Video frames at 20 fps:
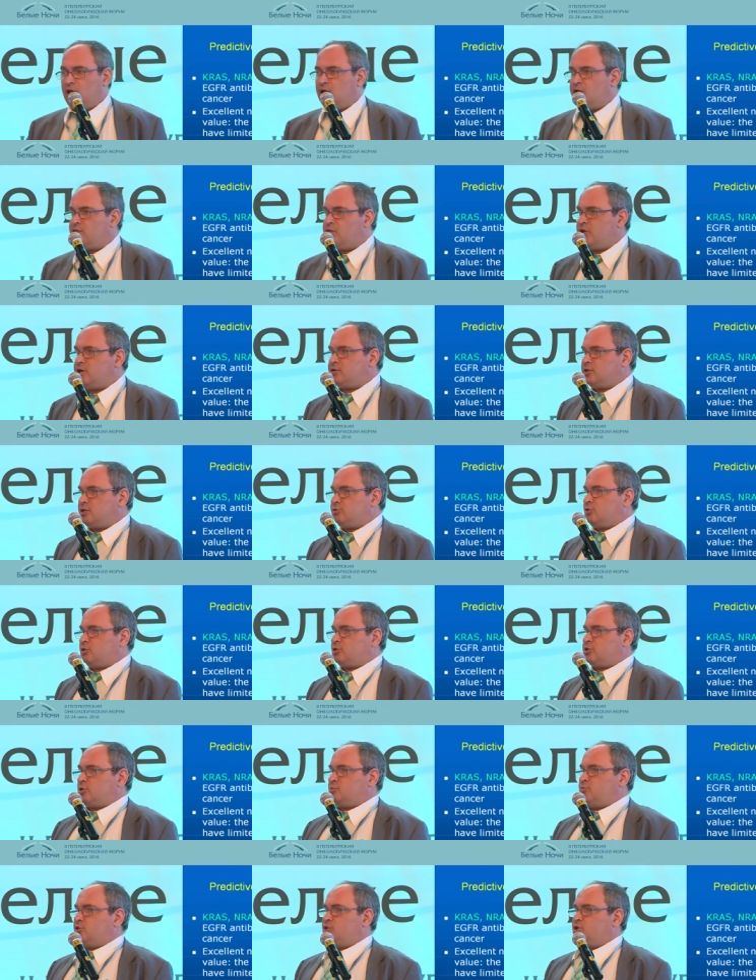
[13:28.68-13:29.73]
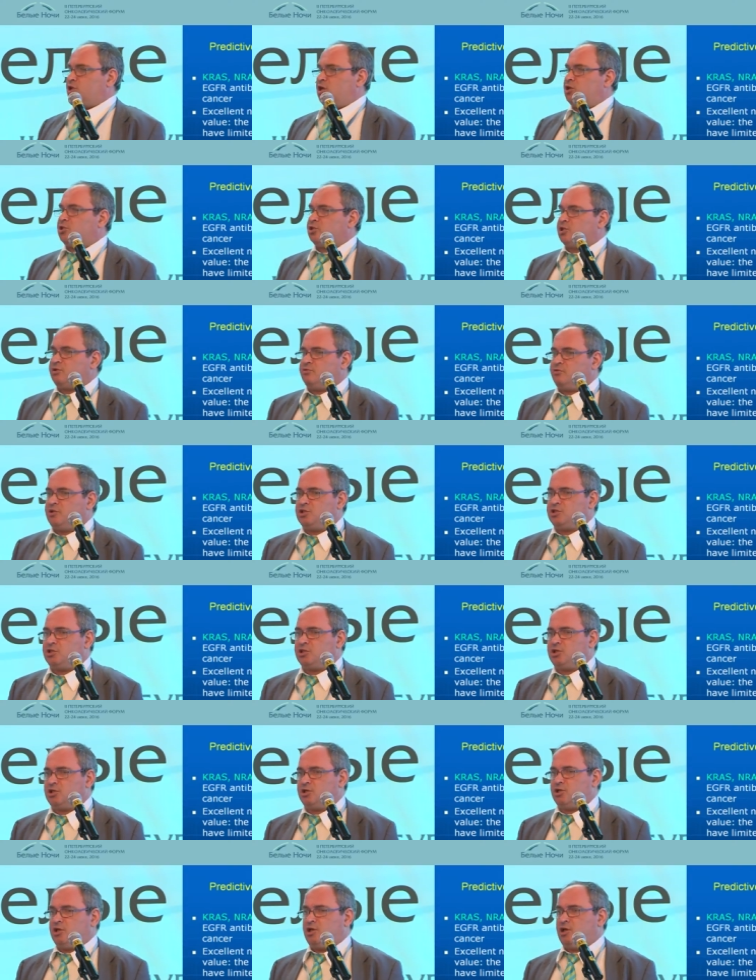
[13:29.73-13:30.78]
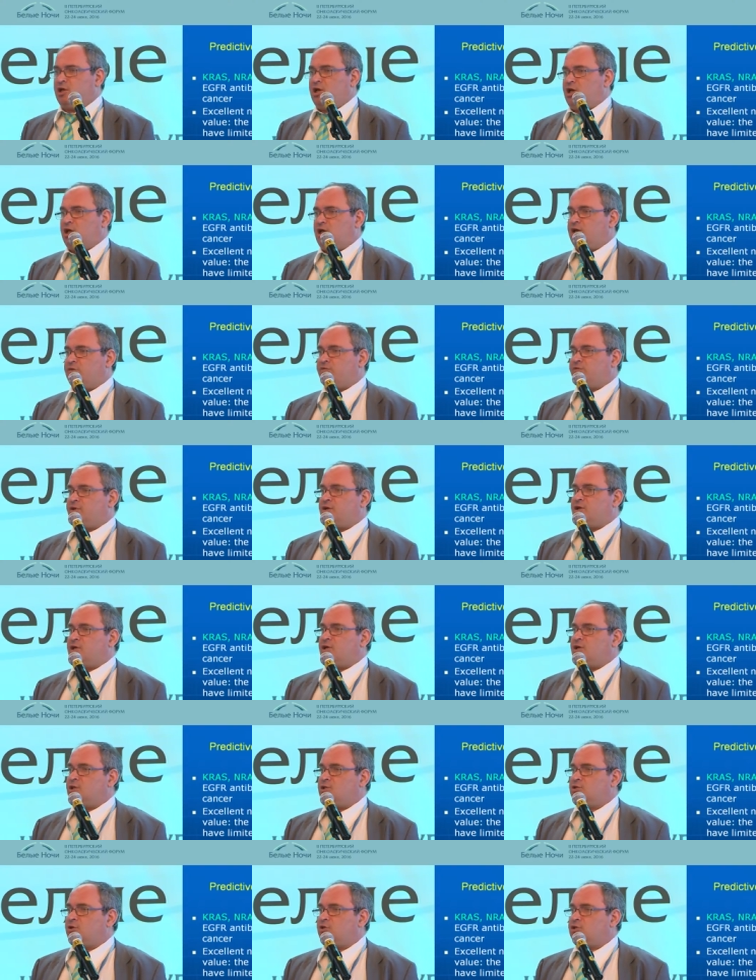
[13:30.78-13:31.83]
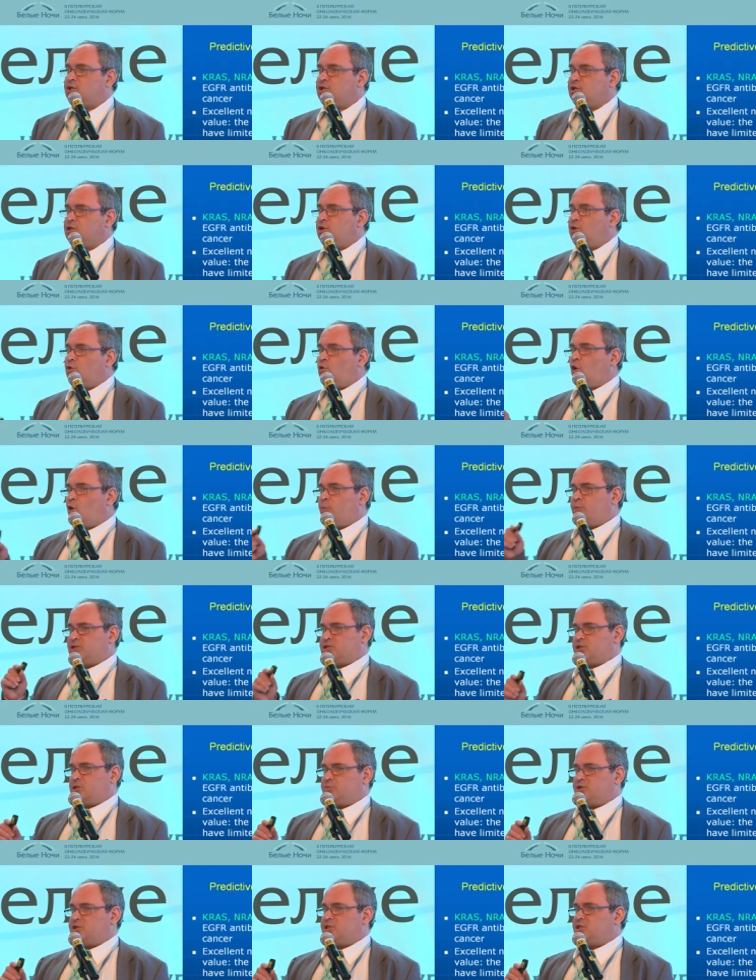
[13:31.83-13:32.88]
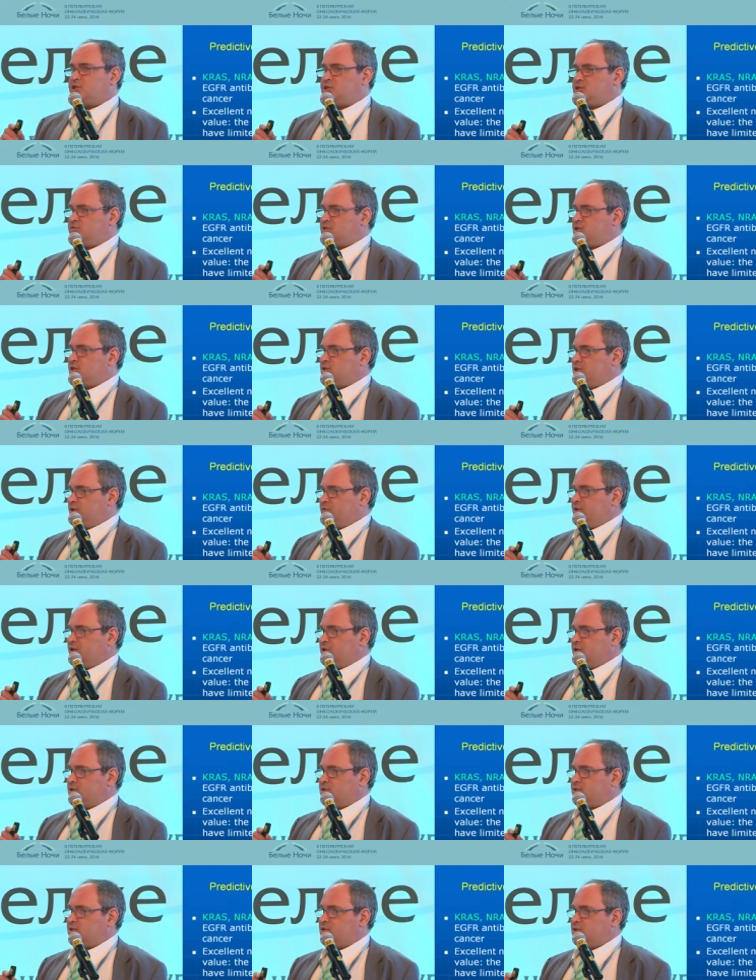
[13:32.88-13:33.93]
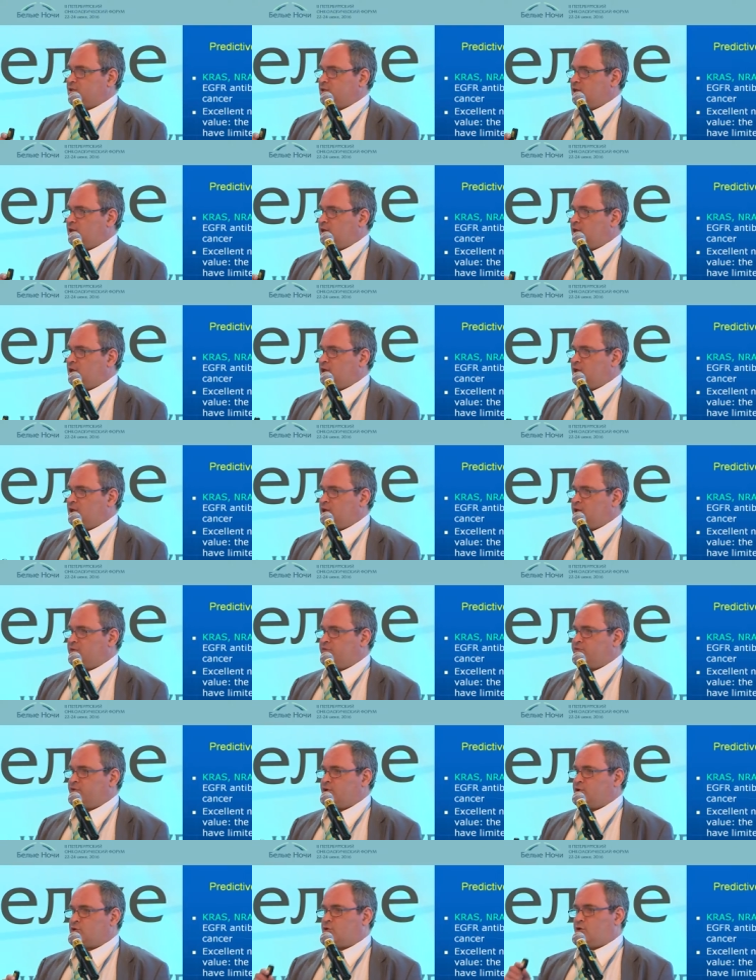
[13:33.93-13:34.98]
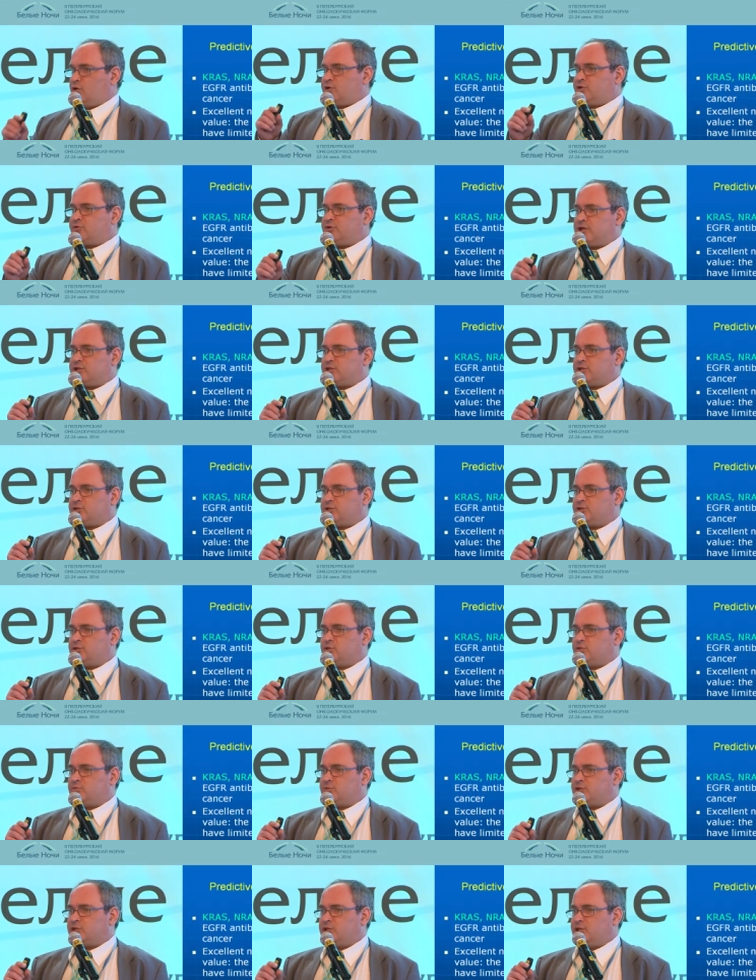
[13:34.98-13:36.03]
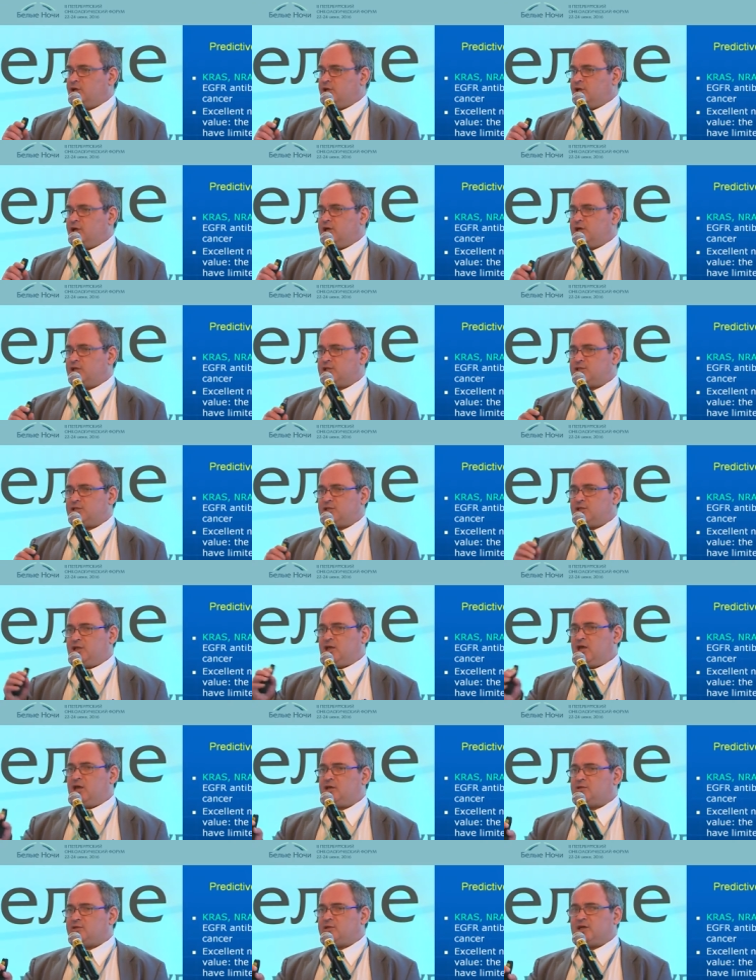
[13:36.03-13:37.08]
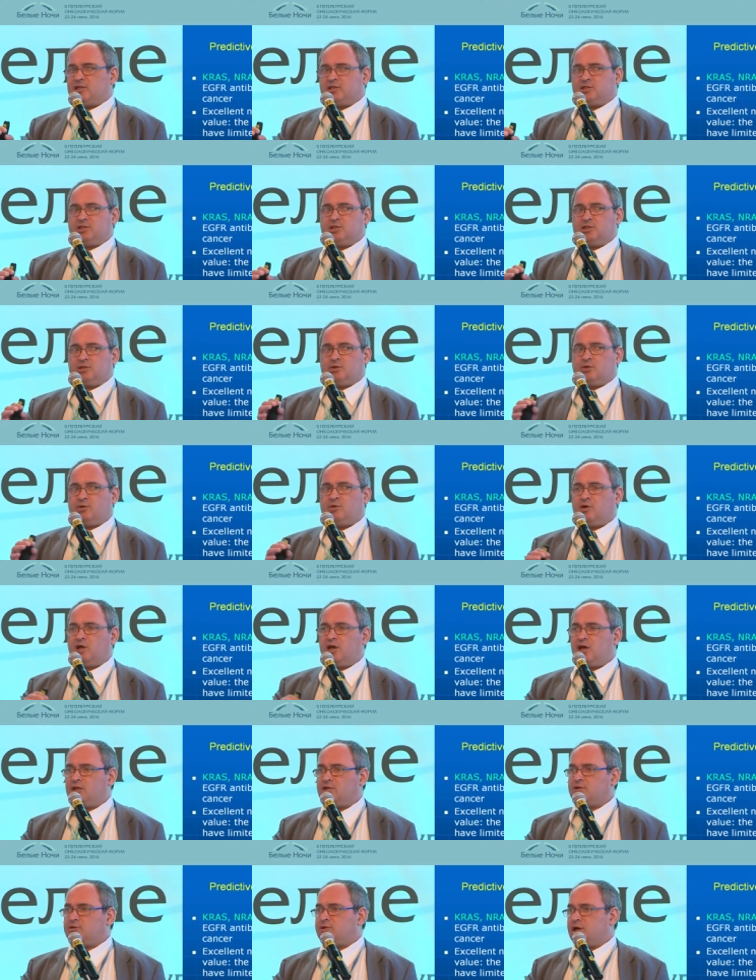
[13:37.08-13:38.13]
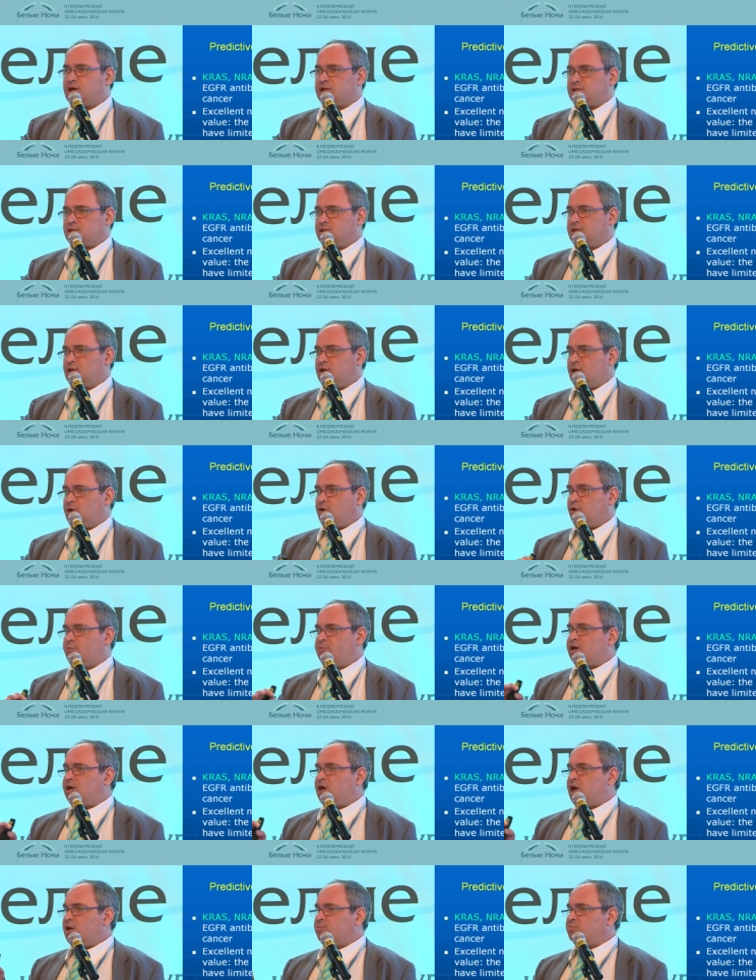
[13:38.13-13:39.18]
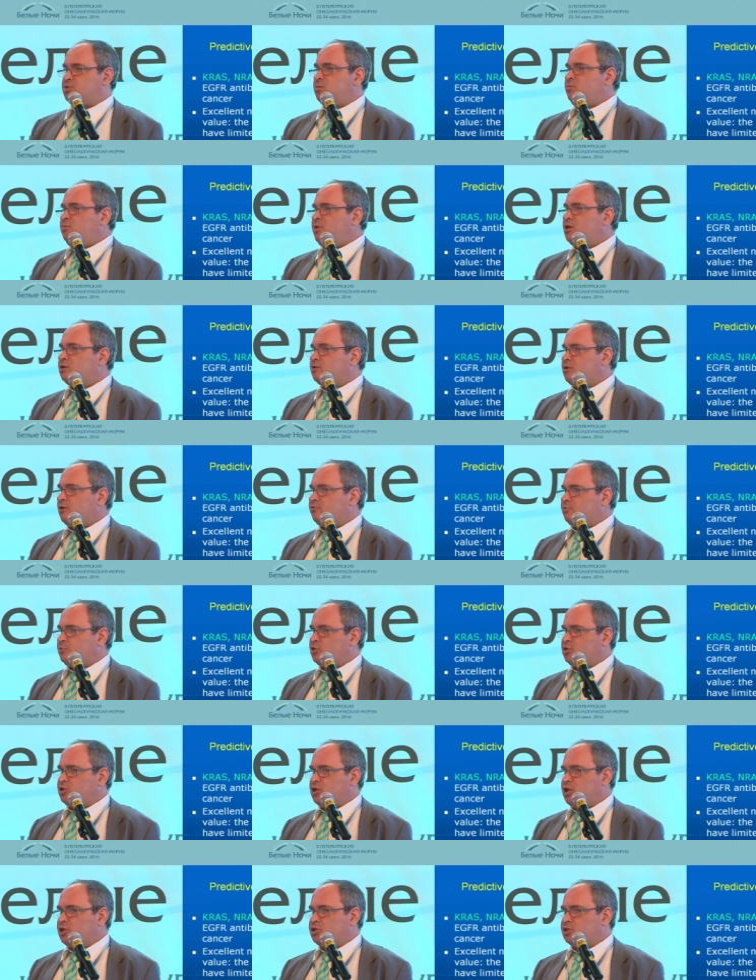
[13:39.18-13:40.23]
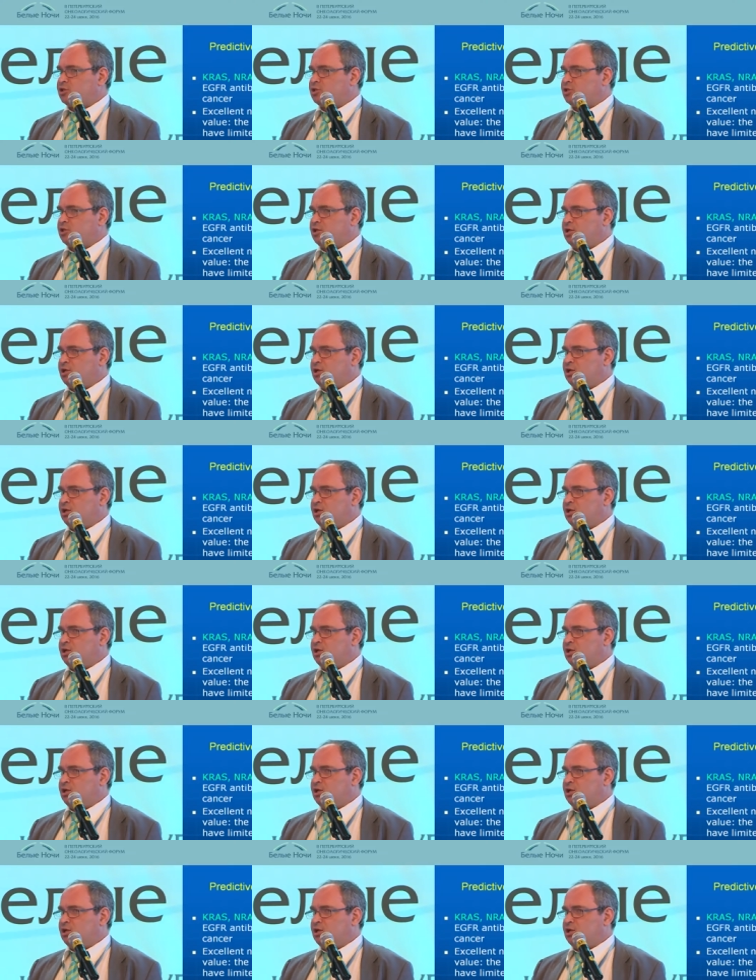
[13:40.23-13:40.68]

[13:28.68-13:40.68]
There are also mutations which have totally opposite predictive significance. If colorectal tumor has K R A S or N R A S, or perhaps a B R A F mutation,